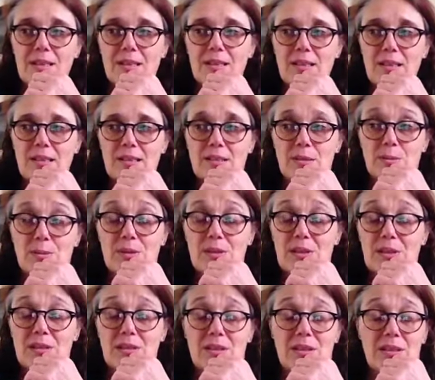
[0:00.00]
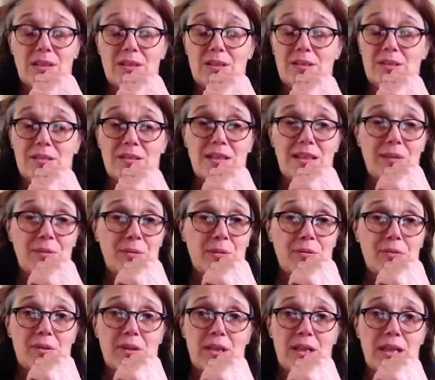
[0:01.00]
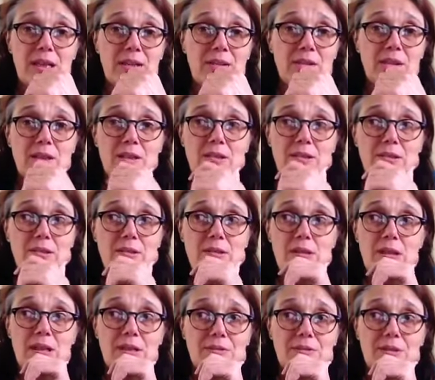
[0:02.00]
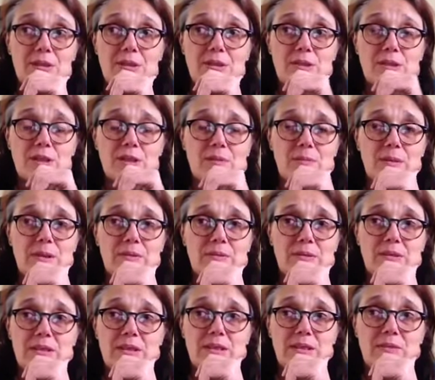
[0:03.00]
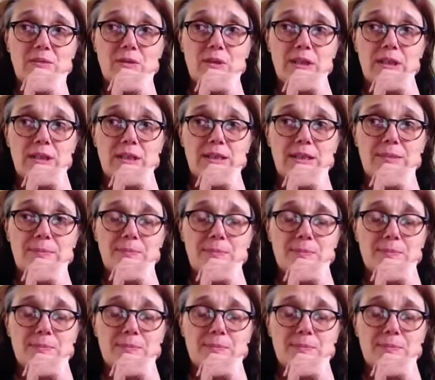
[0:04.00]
is something that I'll never forget, that first time I received Reiki.